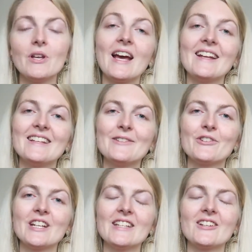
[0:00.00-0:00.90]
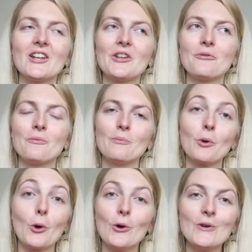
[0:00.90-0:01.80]
But I did read a lot of
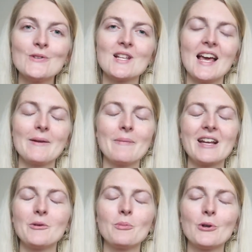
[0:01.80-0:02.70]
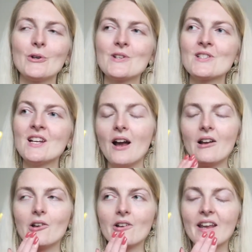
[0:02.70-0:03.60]
blogs, like makeup blogs. So I
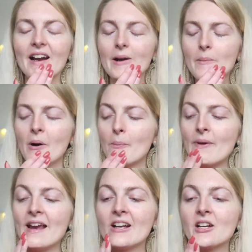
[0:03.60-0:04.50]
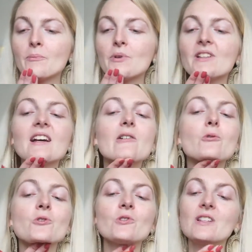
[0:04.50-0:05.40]
learned there about makeup, but I
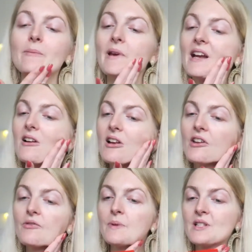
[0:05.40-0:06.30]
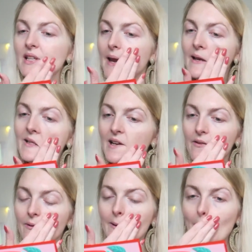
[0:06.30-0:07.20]
also did make a lot of mistakes. And
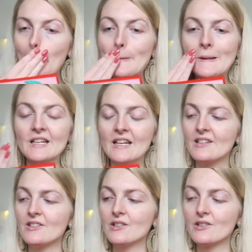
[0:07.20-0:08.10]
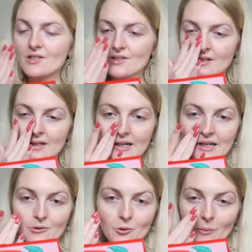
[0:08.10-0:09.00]
I feel like teenagers
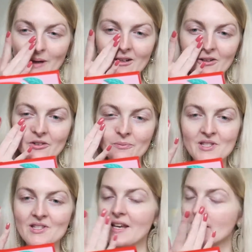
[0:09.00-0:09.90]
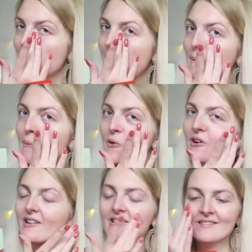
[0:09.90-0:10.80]
don't make a lot of mistakes anymore.